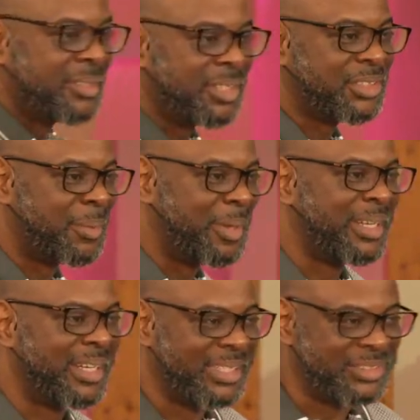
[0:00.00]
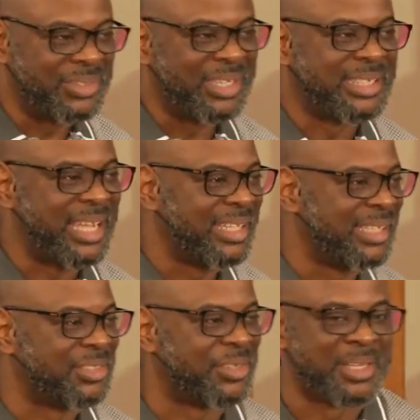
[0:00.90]
Touch somebody next to you and say, I think
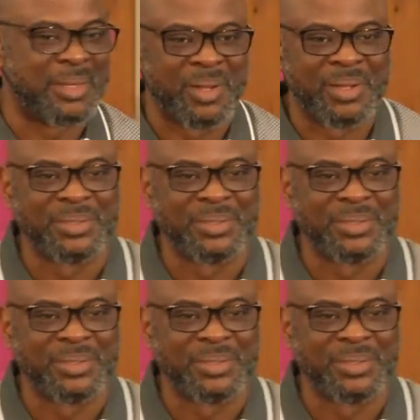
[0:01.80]
he's talking about